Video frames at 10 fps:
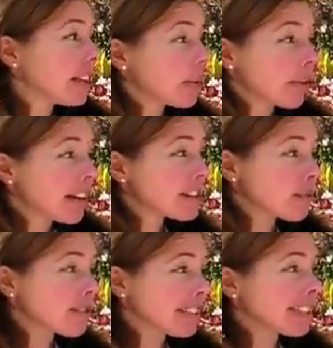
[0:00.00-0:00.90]
like, when
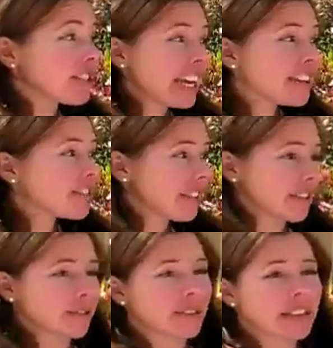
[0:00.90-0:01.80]
customers need to change
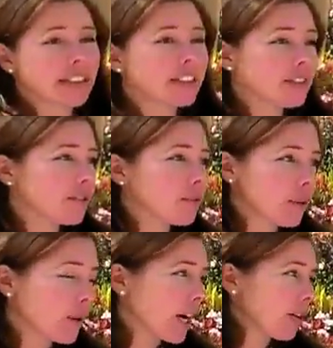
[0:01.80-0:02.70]
things, or they didn't do the
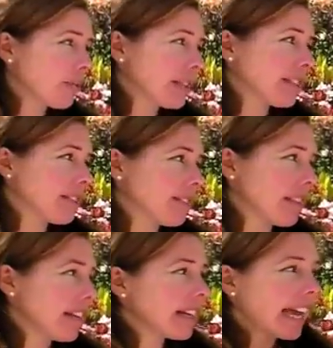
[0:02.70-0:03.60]
requirements,
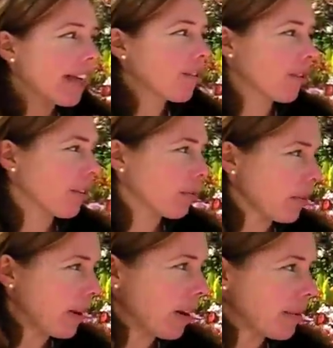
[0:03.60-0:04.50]
they didn't gather all the
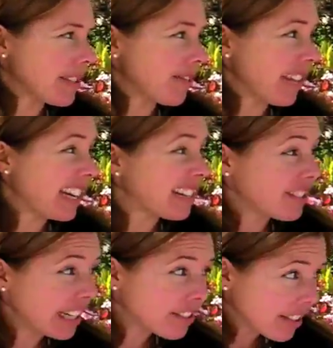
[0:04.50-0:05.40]
requirements, if they need to
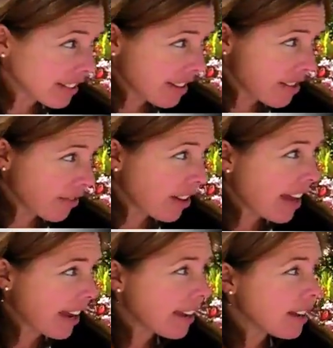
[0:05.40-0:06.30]
change things on the
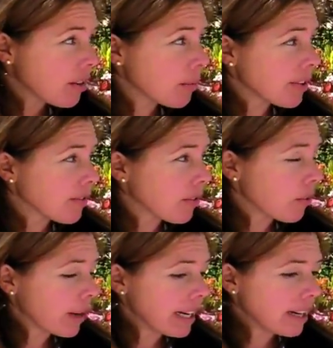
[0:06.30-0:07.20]
fly,
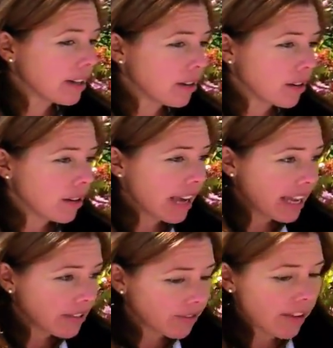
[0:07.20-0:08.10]
we
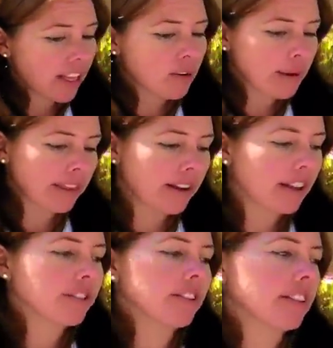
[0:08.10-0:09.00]
follow
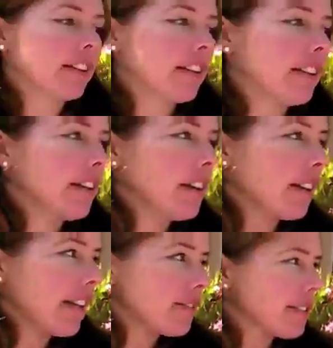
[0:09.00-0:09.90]
methodology that
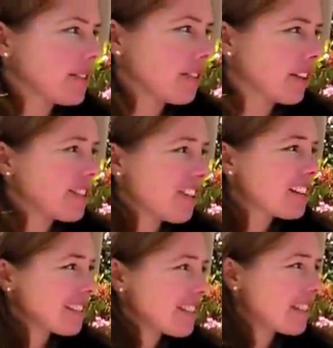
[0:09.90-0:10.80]
allows us to
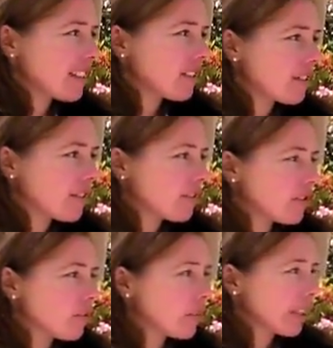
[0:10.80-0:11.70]
adjust
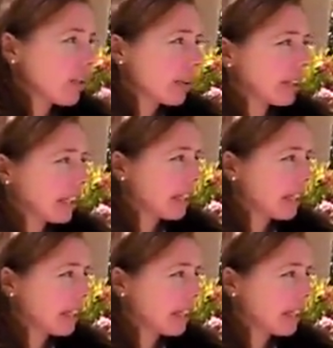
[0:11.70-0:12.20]
really quickly.